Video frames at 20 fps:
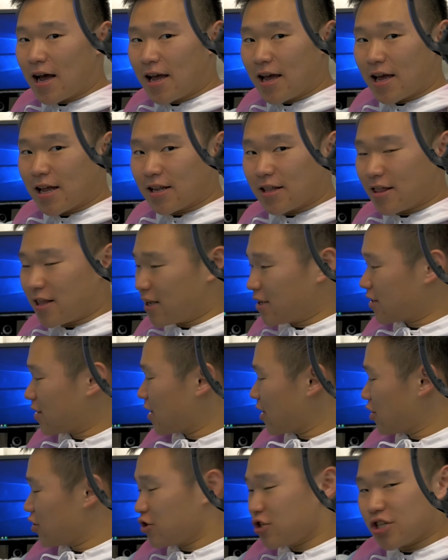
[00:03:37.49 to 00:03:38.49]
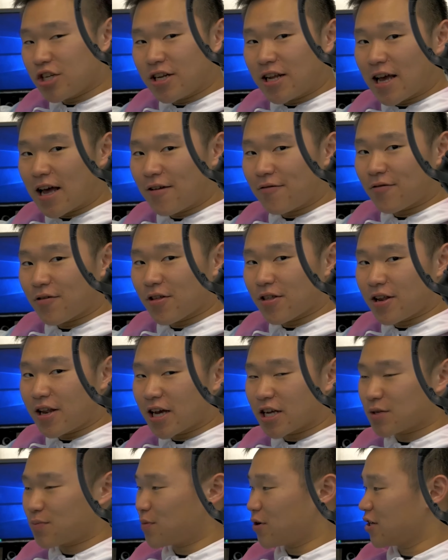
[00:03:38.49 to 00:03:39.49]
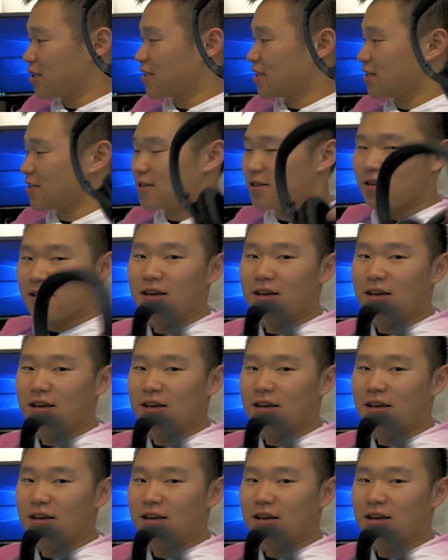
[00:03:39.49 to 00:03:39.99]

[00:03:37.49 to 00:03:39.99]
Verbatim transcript: and think that you should get for the next person.